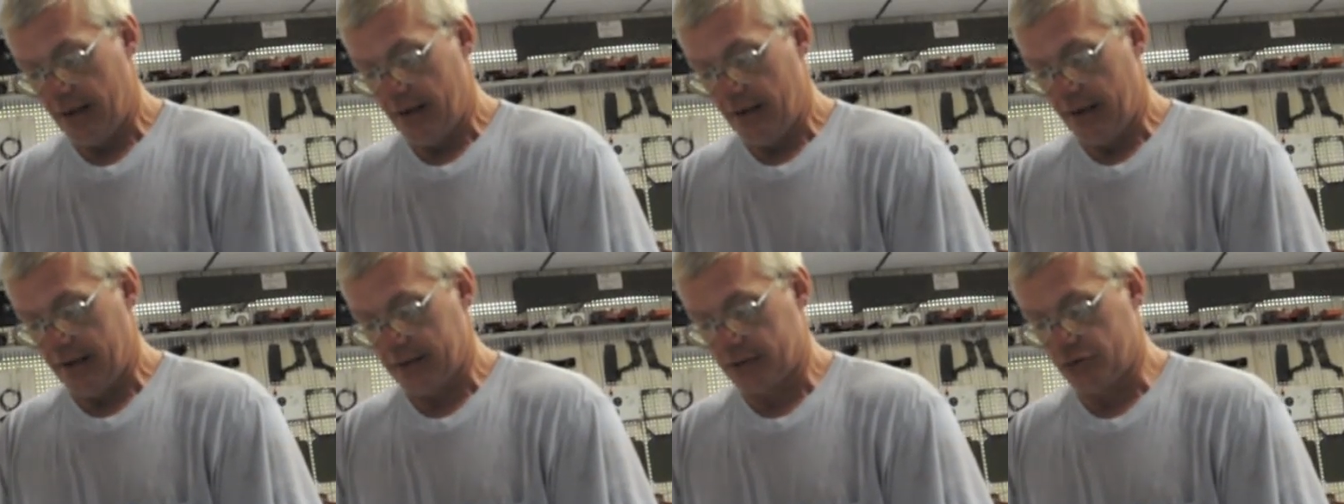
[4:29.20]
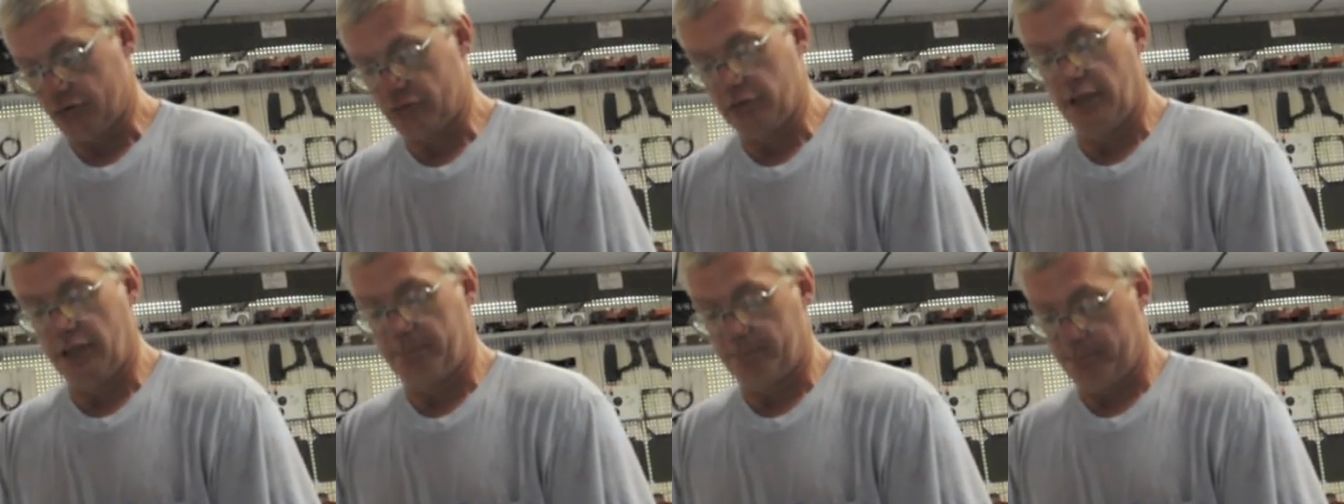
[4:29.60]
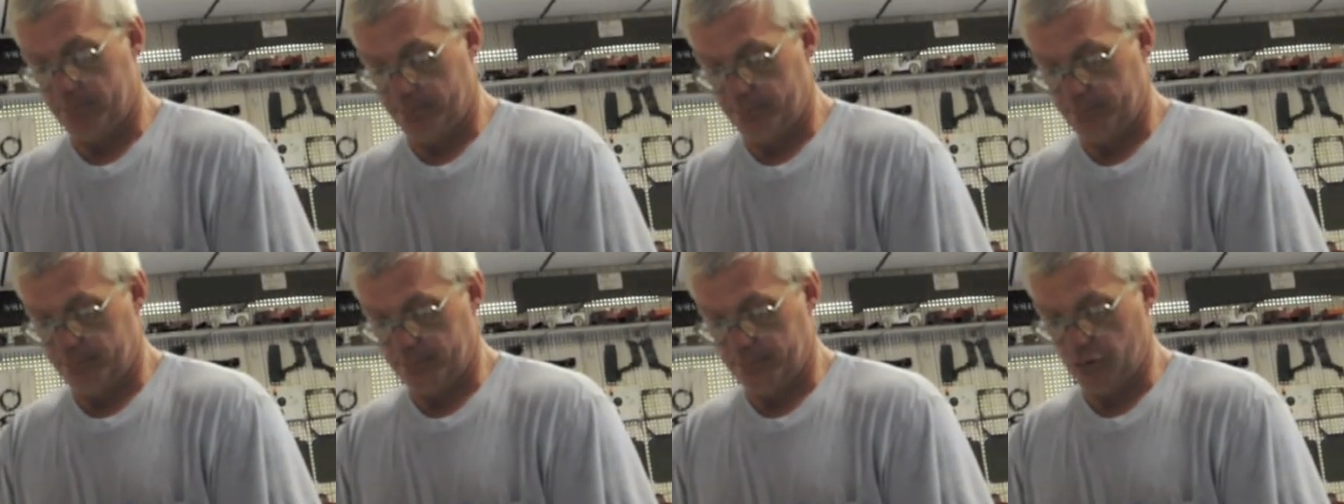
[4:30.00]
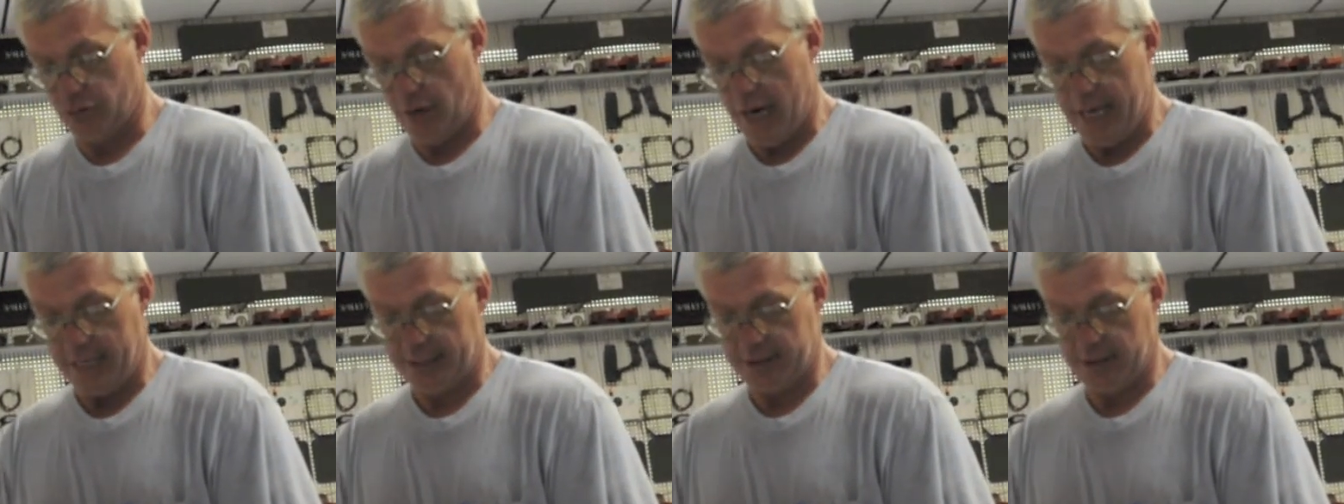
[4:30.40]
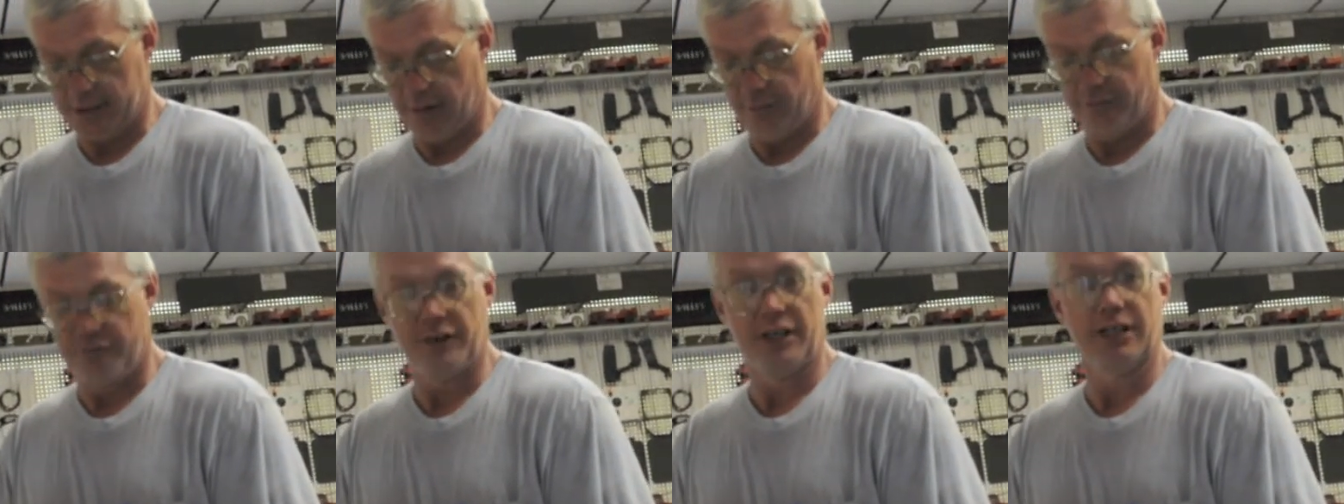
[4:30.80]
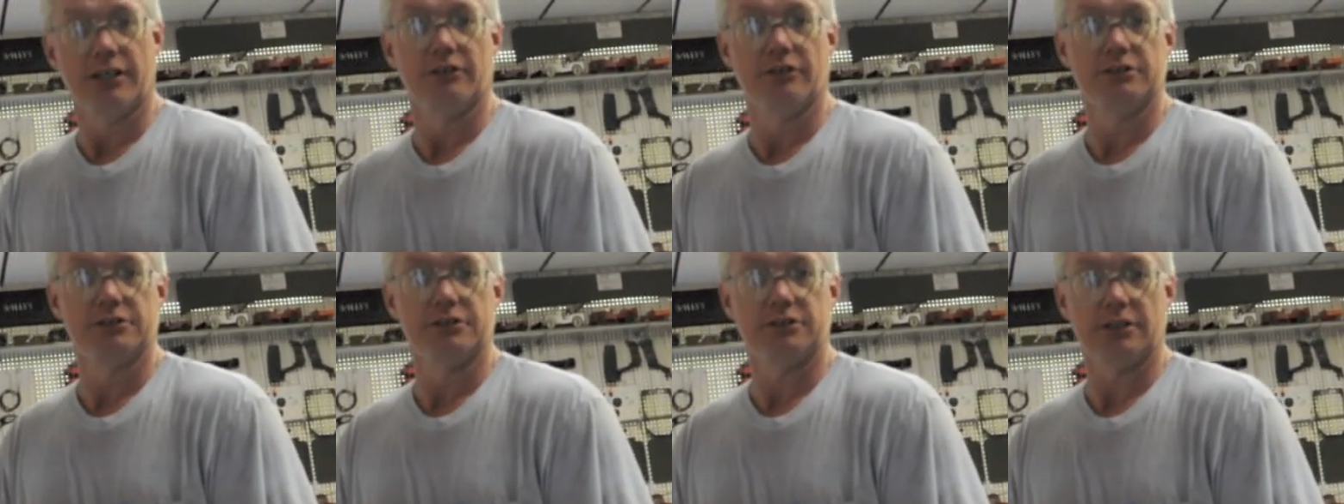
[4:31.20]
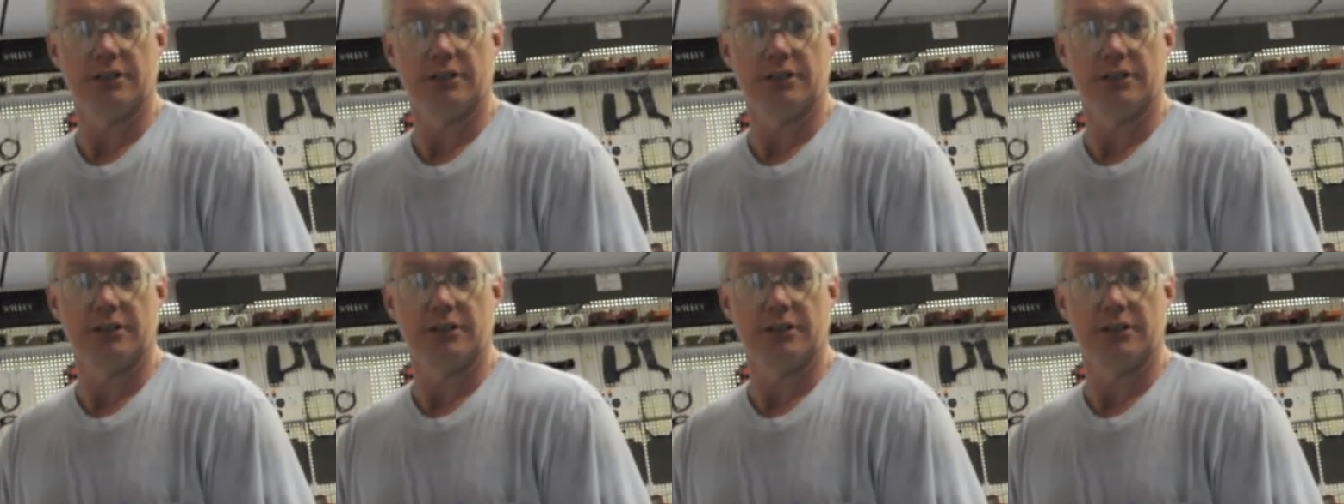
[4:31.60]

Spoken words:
it drags the fields,